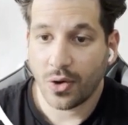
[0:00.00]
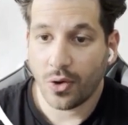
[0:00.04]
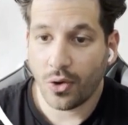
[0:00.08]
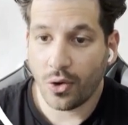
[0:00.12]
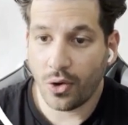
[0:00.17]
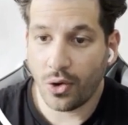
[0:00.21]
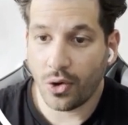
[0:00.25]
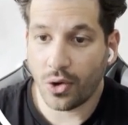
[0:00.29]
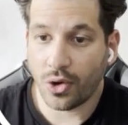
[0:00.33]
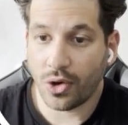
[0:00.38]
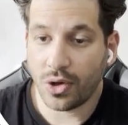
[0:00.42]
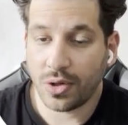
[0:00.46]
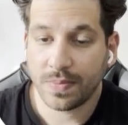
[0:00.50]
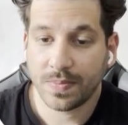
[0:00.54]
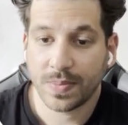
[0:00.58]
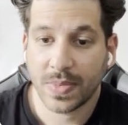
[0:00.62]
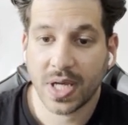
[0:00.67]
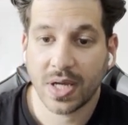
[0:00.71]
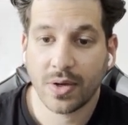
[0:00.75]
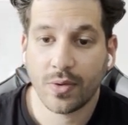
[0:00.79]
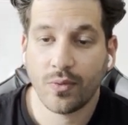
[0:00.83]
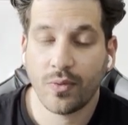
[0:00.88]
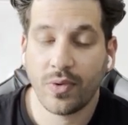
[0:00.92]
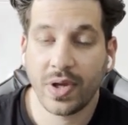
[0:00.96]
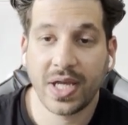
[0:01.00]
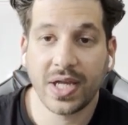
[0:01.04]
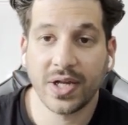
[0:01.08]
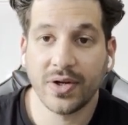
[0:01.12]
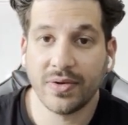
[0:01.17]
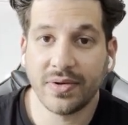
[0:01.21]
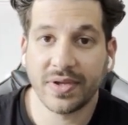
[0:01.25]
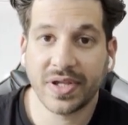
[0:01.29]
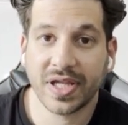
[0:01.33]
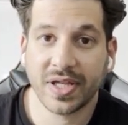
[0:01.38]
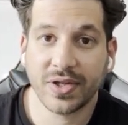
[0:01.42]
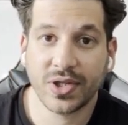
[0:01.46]
Or we can
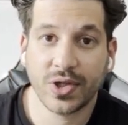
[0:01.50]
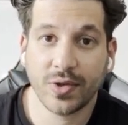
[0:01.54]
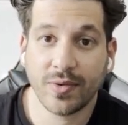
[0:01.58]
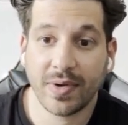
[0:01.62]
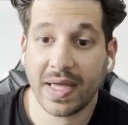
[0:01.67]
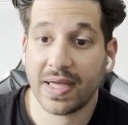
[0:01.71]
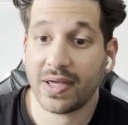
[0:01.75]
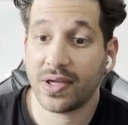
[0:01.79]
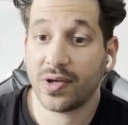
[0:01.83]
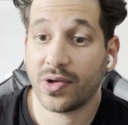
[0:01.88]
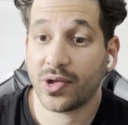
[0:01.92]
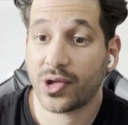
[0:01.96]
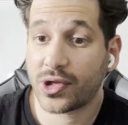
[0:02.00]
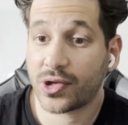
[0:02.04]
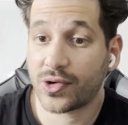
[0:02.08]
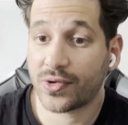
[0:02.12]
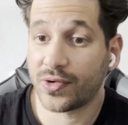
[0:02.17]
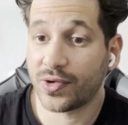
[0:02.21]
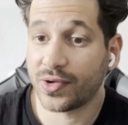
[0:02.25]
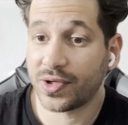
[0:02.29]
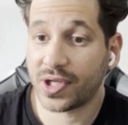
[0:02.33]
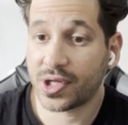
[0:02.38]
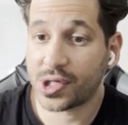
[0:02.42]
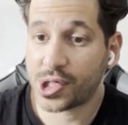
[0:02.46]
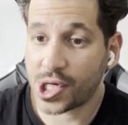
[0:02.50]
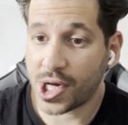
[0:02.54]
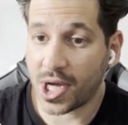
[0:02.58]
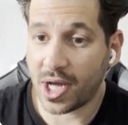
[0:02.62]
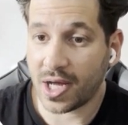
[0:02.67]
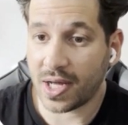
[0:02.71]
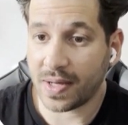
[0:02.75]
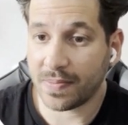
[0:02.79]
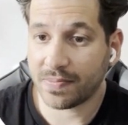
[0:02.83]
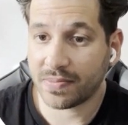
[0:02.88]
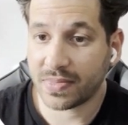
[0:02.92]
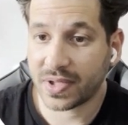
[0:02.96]
also do it through the
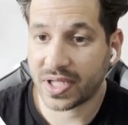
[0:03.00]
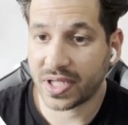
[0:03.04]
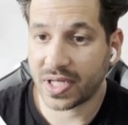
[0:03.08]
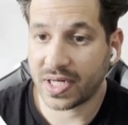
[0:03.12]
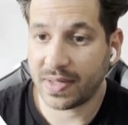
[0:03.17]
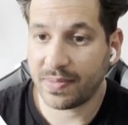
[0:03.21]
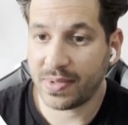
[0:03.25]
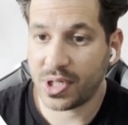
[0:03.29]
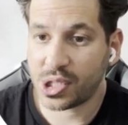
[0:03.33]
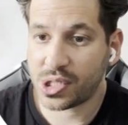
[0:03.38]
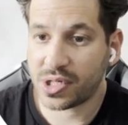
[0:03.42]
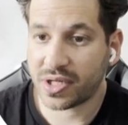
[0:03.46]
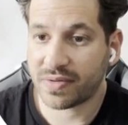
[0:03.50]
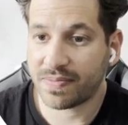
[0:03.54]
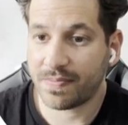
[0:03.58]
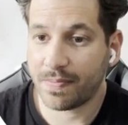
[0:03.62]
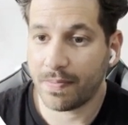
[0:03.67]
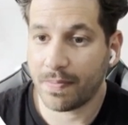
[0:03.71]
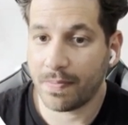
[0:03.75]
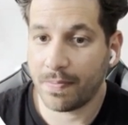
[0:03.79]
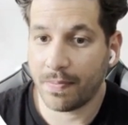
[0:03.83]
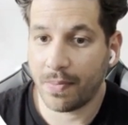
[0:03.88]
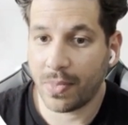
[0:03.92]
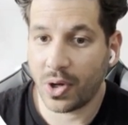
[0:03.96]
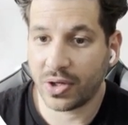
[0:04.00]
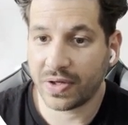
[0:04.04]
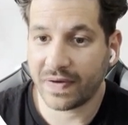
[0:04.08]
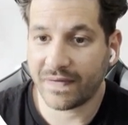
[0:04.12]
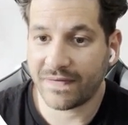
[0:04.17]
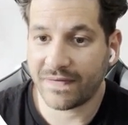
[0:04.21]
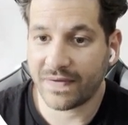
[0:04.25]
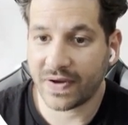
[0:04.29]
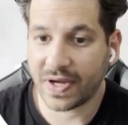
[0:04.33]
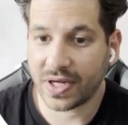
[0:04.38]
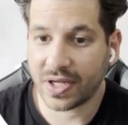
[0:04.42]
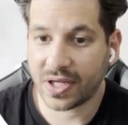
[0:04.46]
chart. So let me just
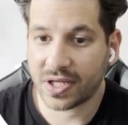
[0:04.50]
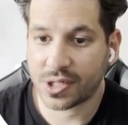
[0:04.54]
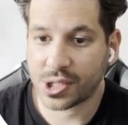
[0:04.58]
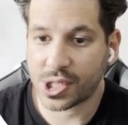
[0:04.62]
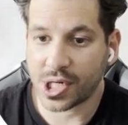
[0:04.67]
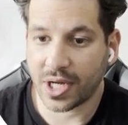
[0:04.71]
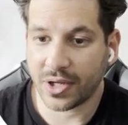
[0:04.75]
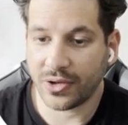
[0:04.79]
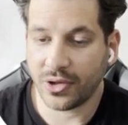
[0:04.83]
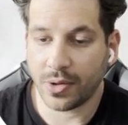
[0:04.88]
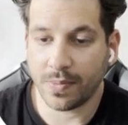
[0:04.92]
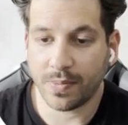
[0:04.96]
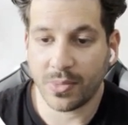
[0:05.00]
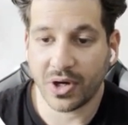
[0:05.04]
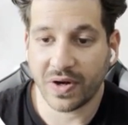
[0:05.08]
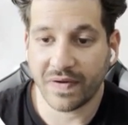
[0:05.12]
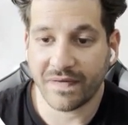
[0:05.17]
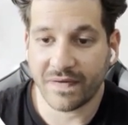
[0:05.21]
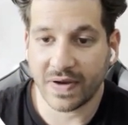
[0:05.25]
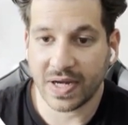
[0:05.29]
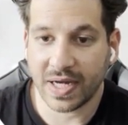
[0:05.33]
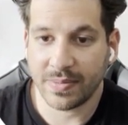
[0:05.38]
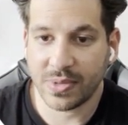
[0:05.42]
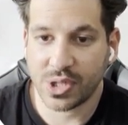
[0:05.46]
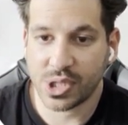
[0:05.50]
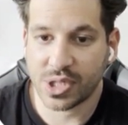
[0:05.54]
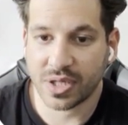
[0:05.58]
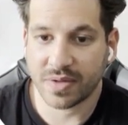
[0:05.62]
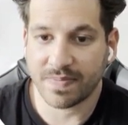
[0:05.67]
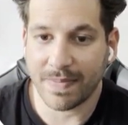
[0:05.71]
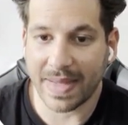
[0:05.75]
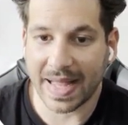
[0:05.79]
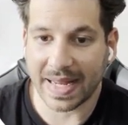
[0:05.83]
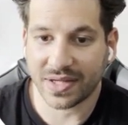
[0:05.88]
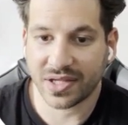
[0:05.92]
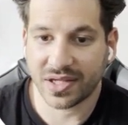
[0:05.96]
modify this chart, let me just
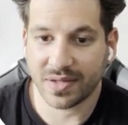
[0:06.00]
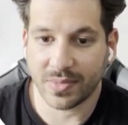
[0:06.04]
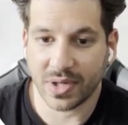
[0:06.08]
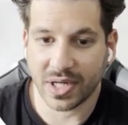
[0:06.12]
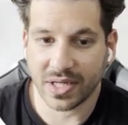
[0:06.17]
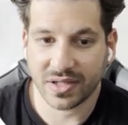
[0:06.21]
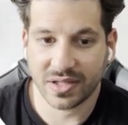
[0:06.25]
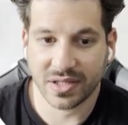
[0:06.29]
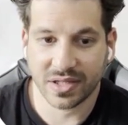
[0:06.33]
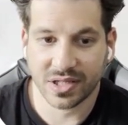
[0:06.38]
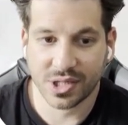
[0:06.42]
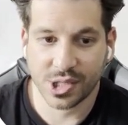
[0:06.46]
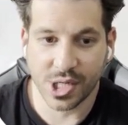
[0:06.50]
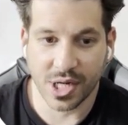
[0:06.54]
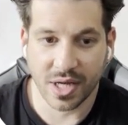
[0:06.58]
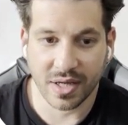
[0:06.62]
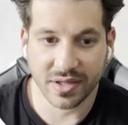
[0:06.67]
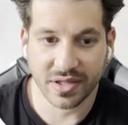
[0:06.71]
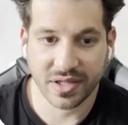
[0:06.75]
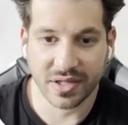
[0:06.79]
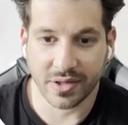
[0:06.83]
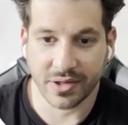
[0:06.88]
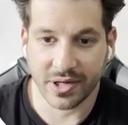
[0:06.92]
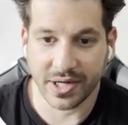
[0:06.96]
maximize this chart,